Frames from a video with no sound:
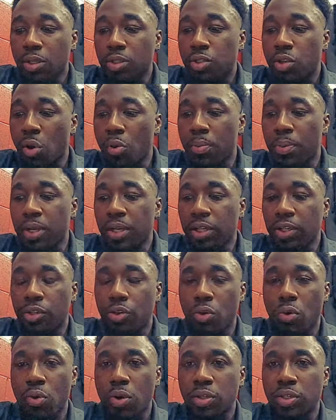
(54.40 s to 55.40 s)
So many
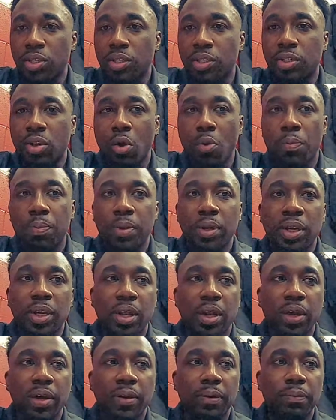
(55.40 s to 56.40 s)
doors is
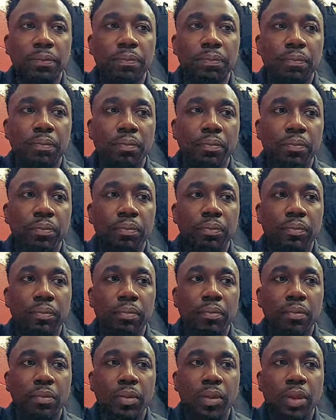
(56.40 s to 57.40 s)
opening up
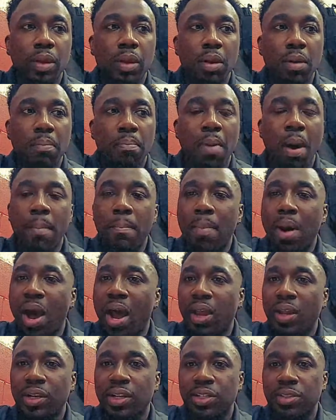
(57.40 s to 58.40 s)
my
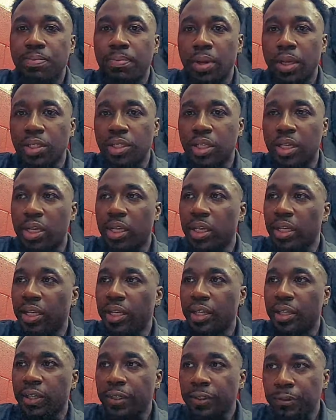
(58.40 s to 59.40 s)
mind is much
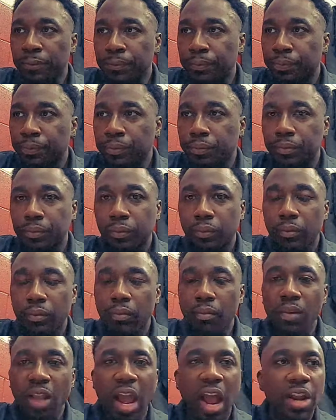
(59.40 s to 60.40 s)
clearer.
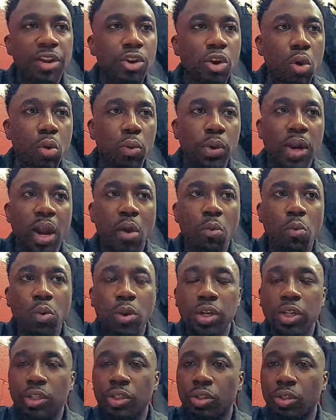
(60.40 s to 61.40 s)
I know what I
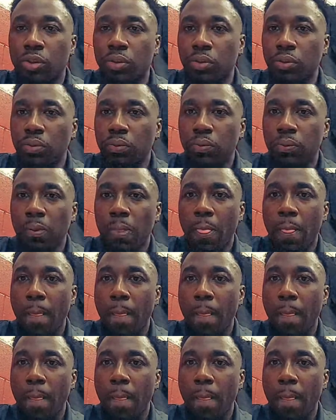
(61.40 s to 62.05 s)
want to do.